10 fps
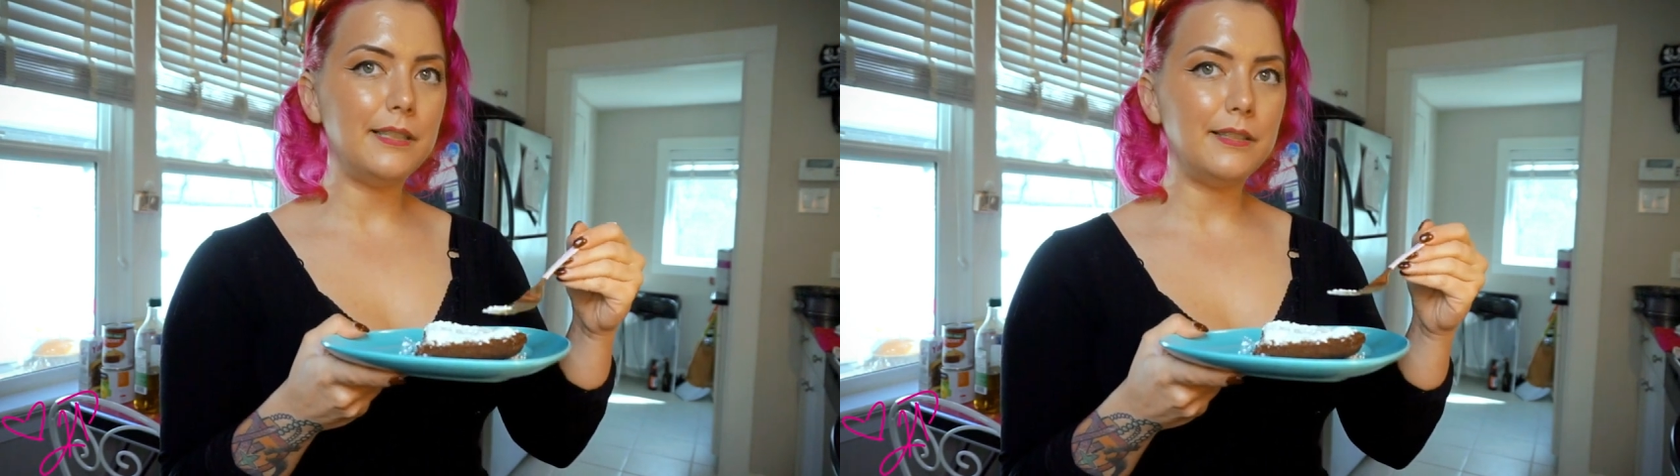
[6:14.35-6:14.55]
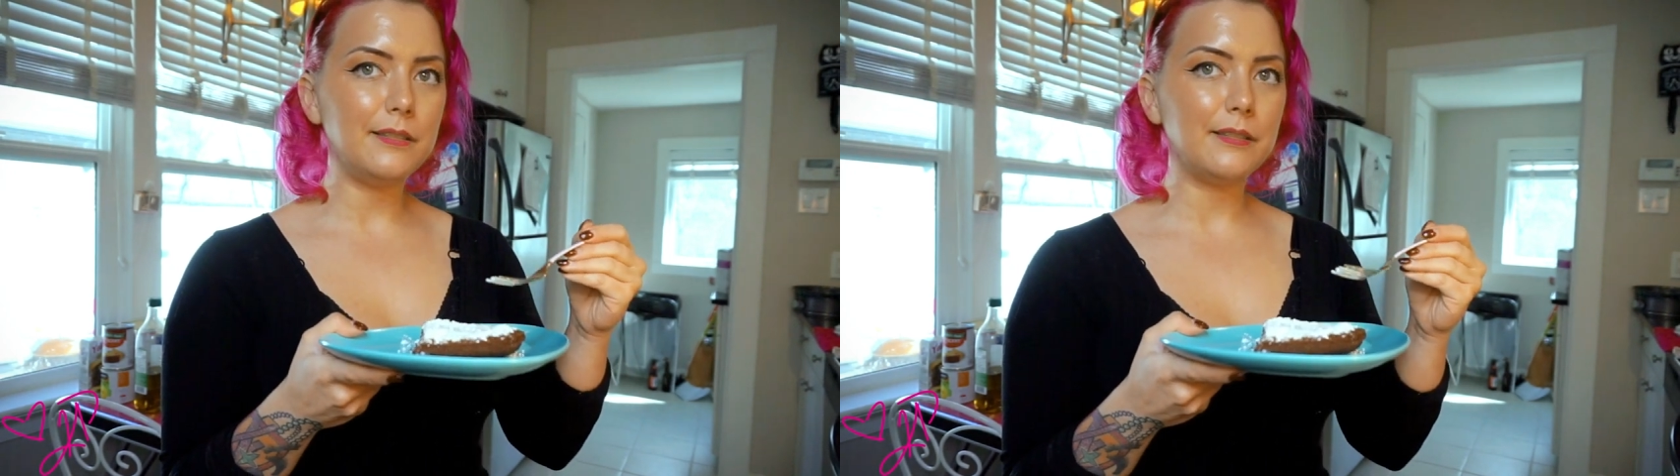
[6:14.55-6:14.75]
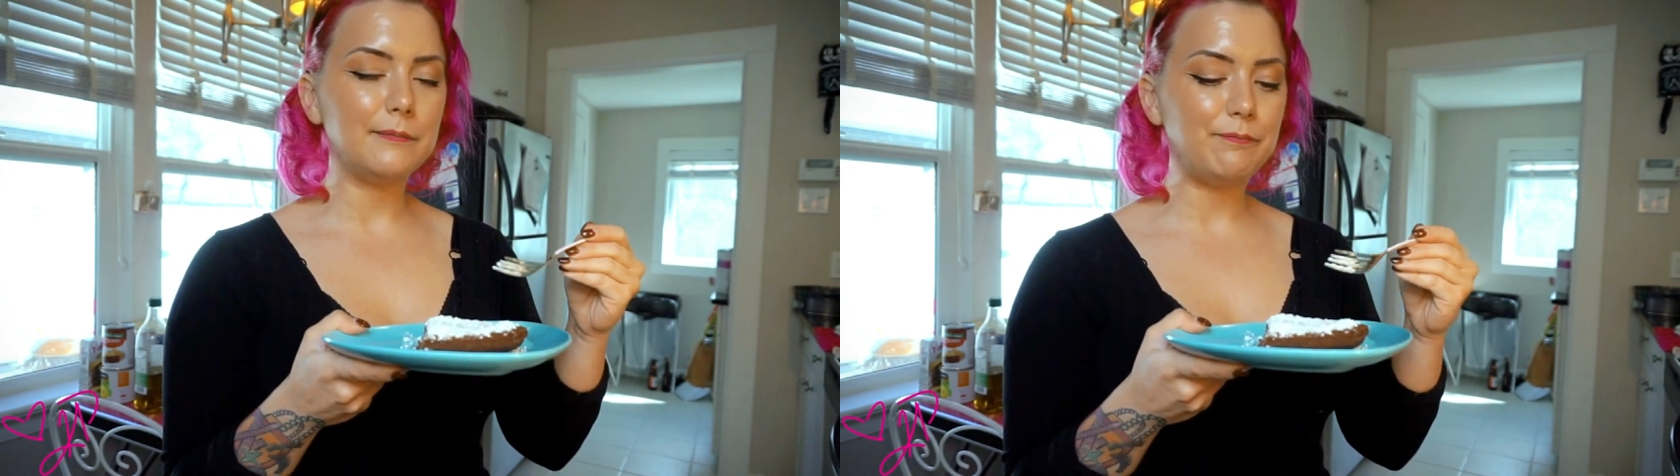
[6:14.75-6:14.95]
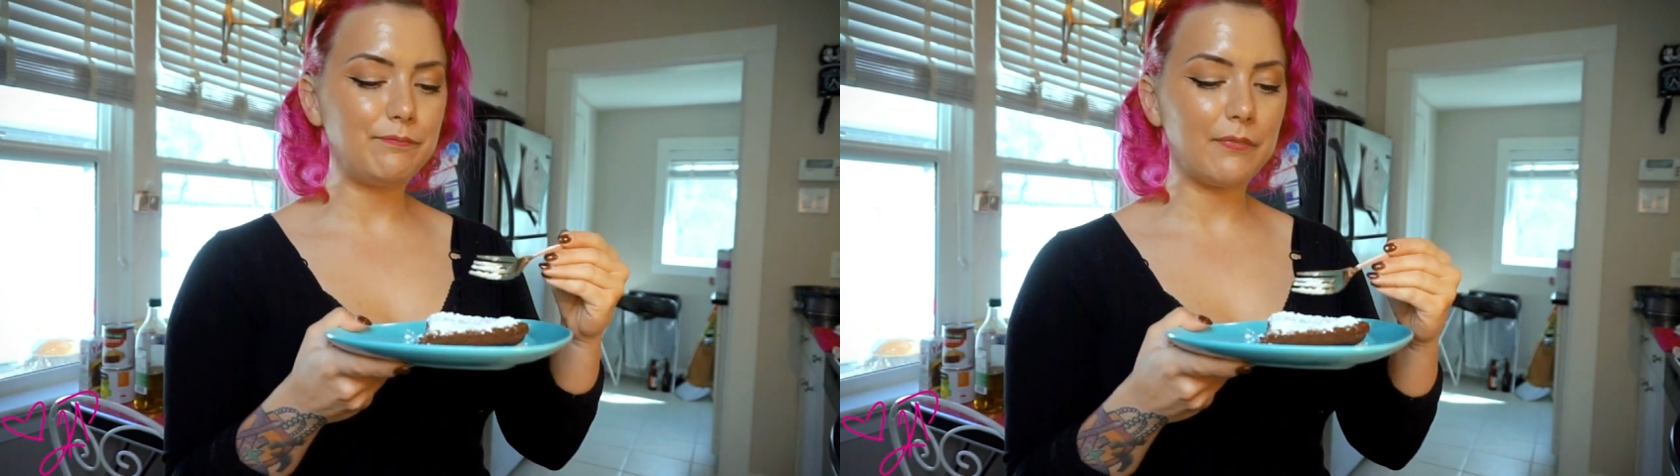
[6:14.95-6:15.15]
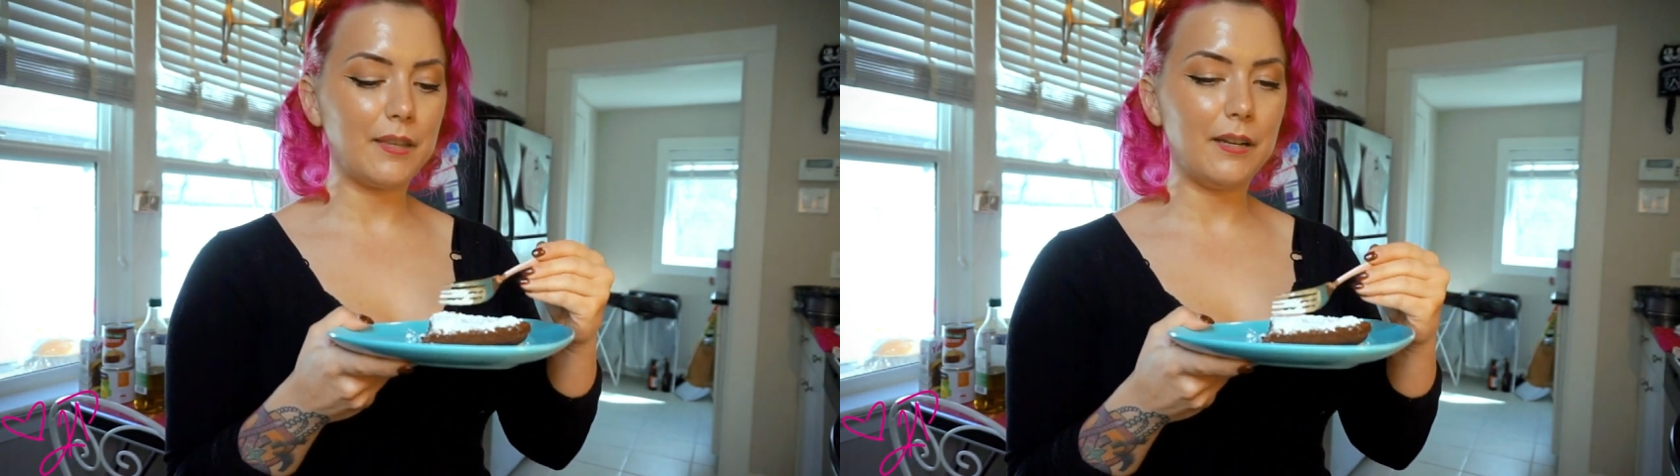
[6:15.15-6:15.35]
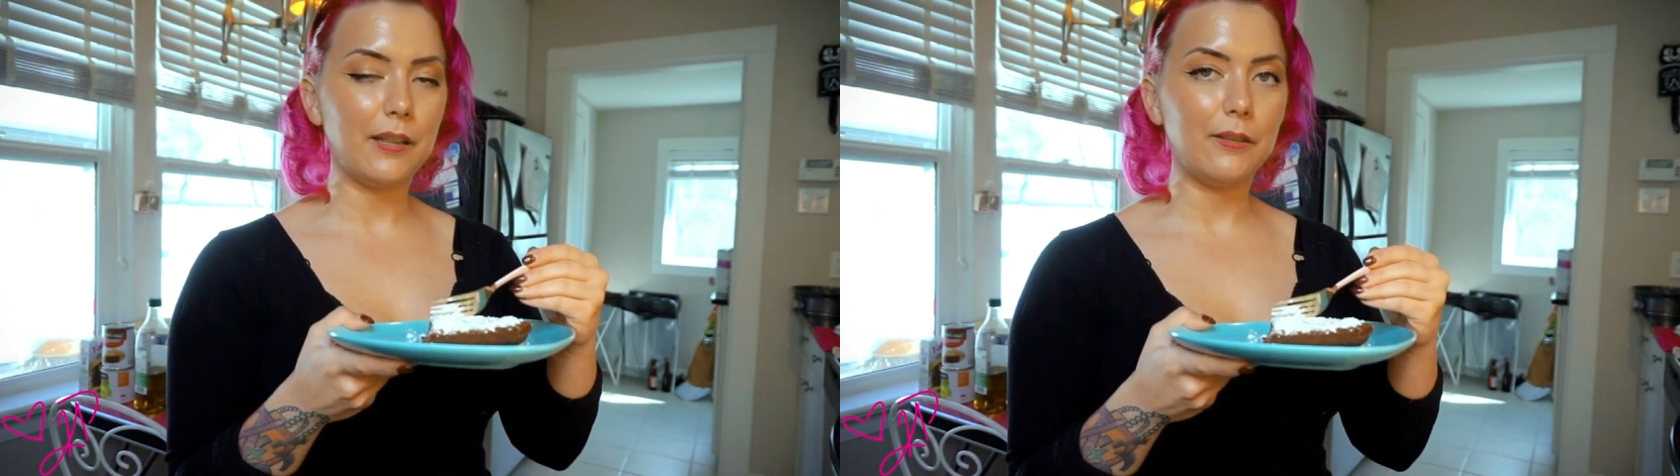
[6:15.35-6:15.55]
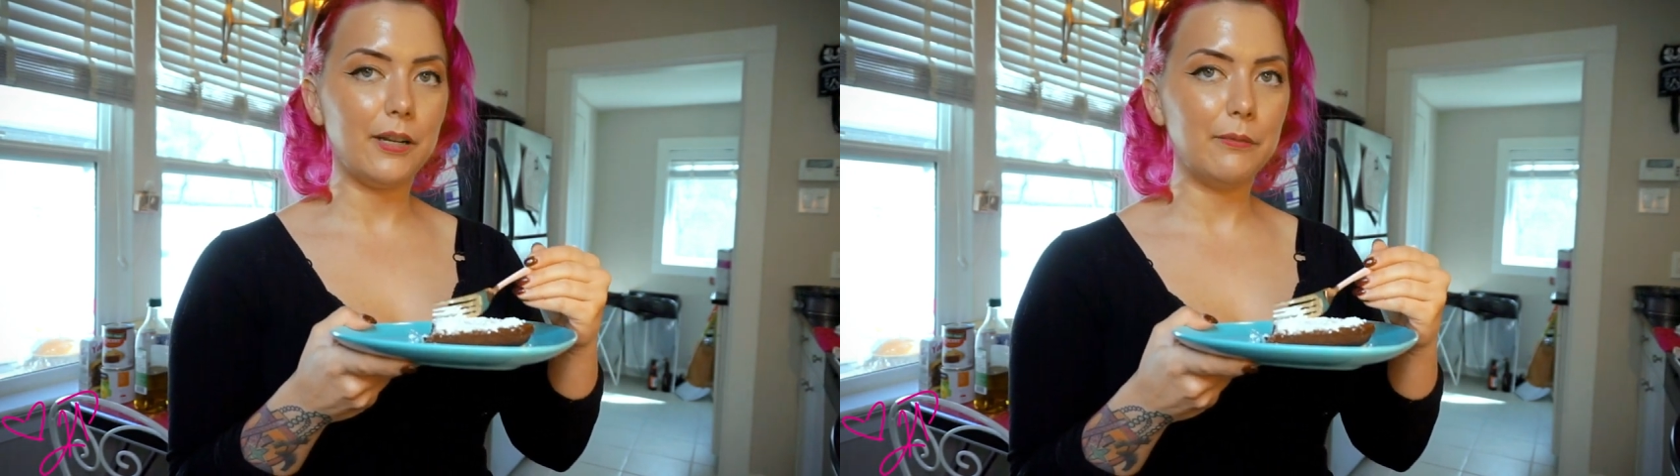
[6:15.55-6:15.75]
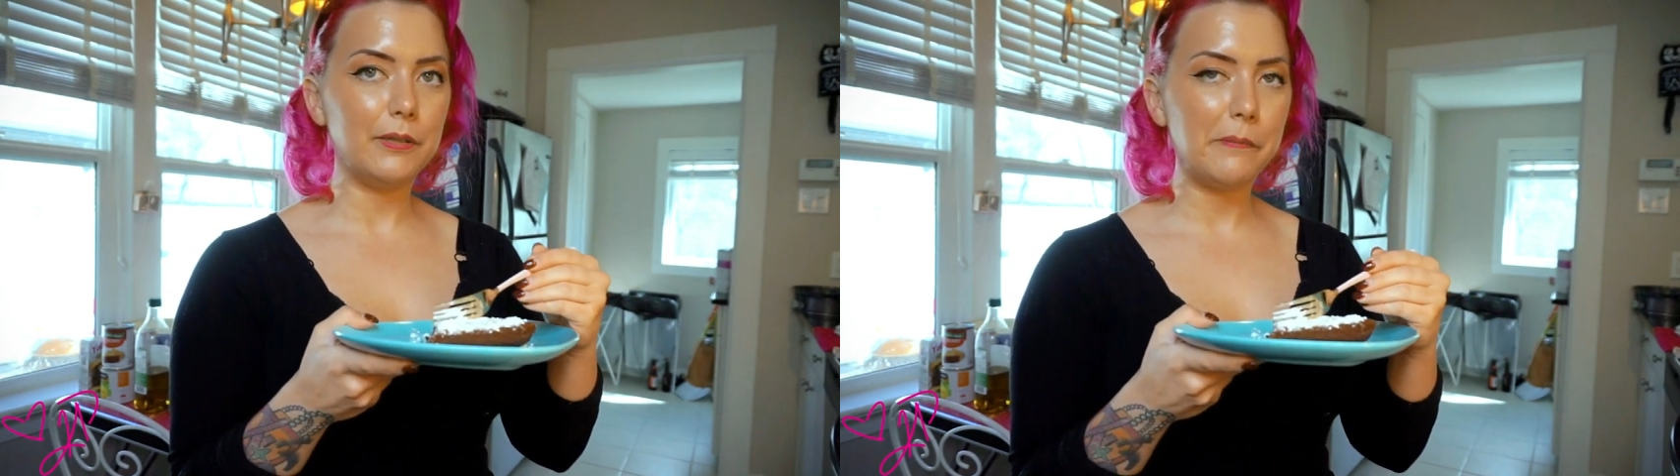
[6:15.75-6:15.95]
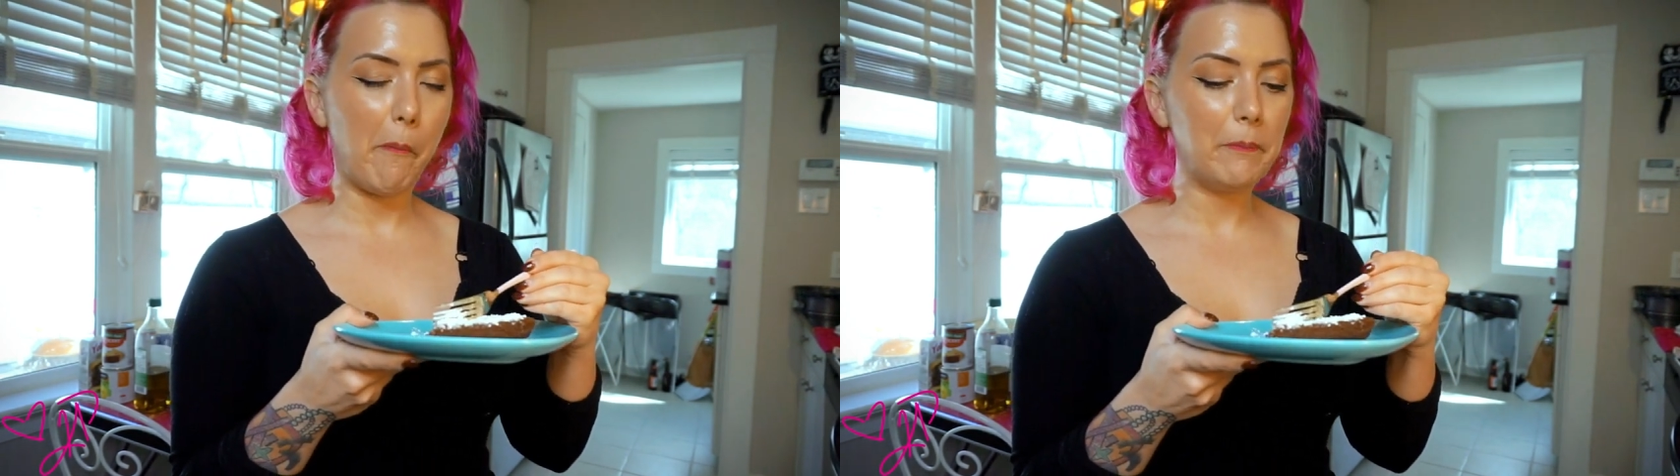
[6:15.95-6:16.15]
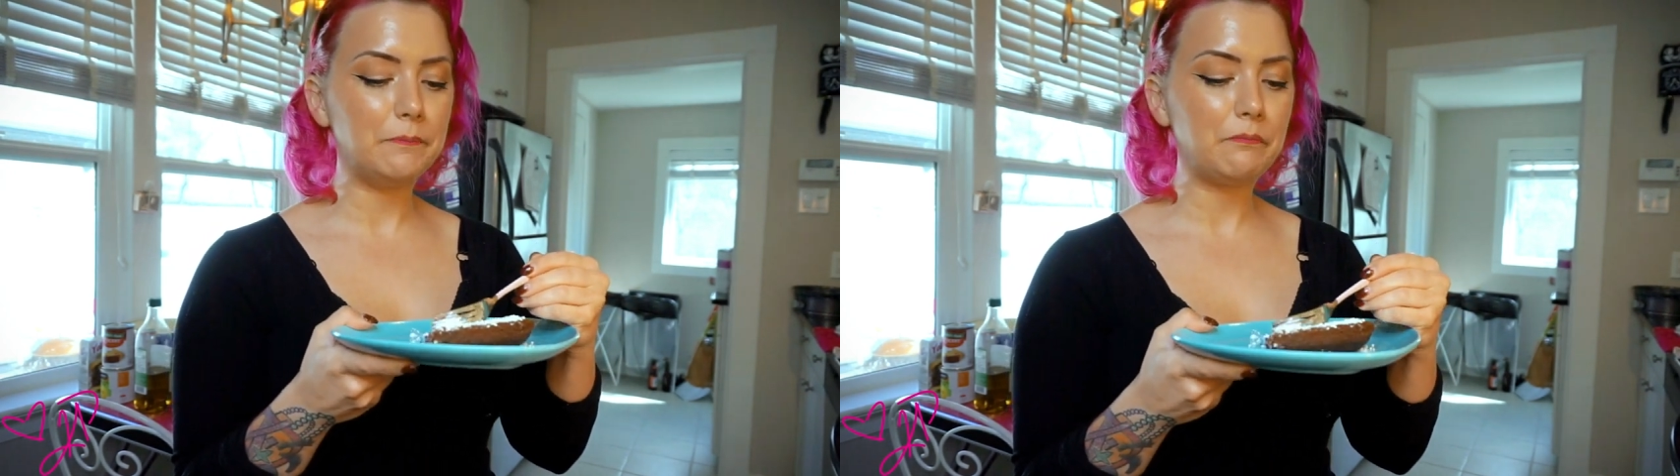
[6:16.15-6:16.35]
easier than I thought it
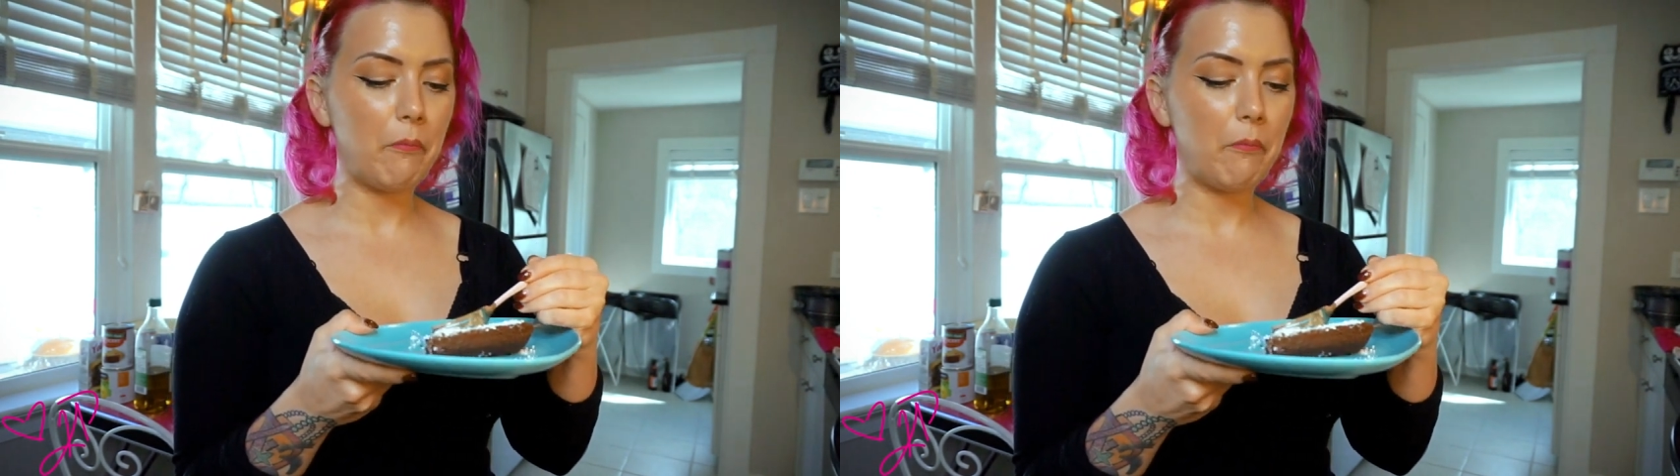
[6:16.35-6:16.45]
would.